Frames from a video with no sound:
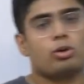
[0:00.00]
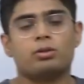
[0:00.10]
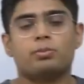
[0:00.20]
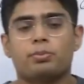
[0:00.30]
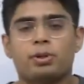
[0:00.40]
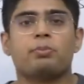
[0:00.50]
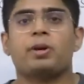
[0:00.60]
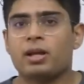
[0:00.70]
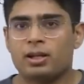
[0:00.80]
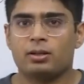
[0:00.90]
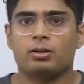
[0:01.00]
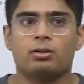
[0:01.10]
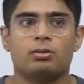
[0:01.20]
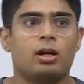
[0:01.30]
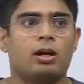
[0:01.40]
on preparing
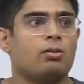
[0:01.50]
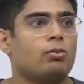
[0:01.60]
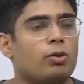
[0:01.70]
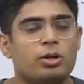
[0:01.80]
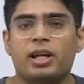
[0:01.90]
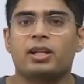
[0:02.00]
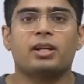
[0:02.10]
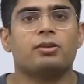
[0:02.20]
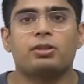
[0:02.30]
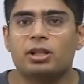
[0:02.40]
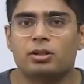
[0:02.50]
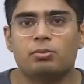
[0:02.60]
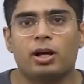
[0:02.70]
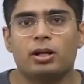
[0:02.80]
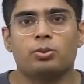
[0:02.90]
what I can read in
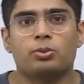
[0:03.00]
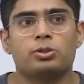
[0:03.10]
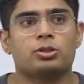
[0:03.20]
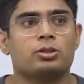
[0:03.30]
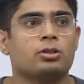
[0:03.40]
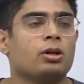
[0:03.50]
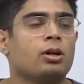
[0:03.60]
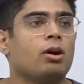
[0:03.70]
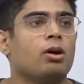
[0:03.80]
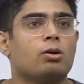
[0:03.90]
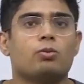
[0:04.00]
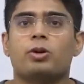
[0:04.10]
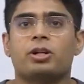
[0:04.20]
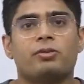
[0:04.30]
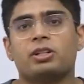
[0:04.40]
my notes or
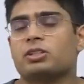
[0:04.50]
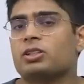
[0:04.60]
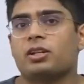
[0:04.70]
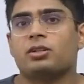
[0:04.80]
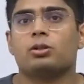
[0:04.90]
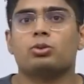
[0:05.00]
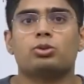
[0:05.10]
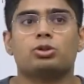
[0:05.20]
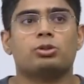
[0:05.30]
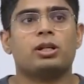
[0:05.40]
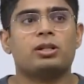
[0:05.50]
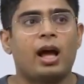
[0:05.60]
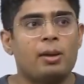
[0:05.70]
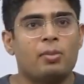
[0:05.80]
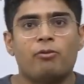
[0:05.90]
whatever is there in the notes, so that
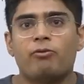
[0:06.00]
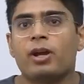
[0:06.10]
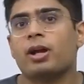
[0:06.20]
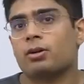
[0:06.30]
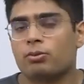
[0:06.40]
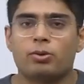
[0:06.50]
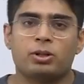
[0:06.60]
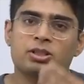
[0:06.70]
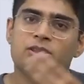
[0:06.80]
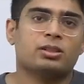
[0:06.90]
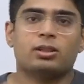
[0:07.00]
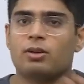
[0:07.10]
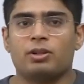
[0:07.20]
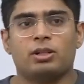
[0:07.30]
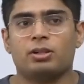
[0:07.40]
I'm aware of what is
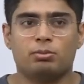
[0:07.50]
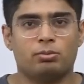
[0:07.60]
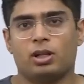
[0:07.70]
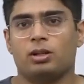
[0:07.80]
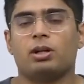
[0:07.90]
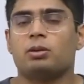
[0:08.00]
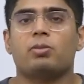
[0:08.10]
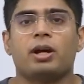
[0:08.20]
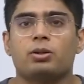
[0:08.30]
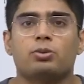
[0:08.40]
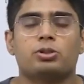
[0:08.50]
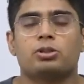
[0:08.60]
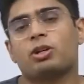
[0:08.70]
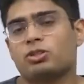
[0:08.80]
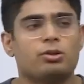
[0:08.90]
given in my notes,
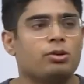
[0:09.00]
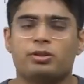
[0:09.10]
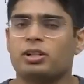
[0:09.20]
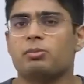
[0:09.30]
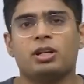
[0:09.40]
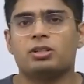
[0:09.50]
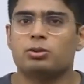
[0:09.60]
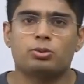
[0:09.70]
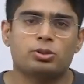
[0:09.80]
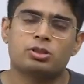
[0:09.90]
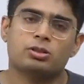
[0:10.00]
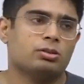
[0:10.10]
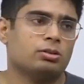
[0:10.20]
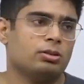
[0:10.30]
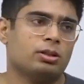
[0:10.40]
because I already made notes
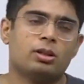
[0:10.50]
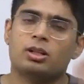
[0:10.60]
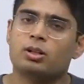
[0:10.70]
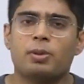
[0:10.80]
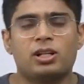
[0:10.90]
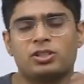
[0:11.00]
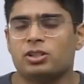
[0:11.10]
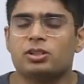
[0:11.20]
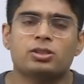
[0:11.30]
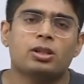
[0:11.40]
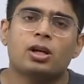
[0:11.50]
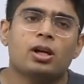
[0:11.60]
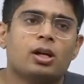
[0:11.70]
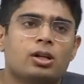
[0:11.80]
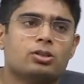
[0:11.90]
in the past years.
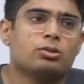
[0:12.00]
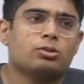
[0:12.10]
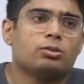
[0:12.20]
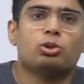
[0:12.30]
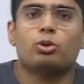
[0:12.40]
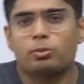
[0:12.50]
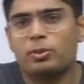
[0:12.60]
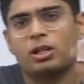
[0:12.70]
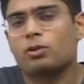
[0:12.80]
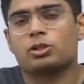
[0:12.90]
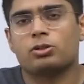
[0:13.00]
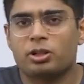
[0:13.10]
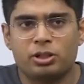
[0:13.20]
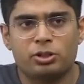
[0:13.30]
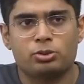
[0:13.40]
So note making was
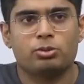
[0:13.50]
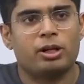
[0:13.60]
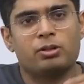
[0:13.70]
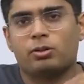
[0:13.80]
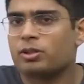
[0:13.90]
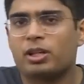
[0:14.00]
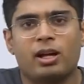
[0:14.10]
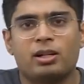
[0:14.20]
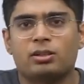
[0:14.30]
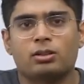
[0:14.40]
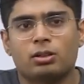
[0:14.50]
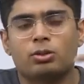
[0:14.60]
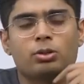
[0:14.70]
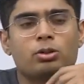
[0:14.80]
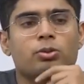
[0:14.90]
not an issue. I'd already had
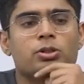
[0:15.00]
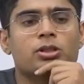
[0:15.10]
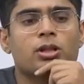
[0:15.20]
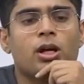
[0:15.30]
good notes.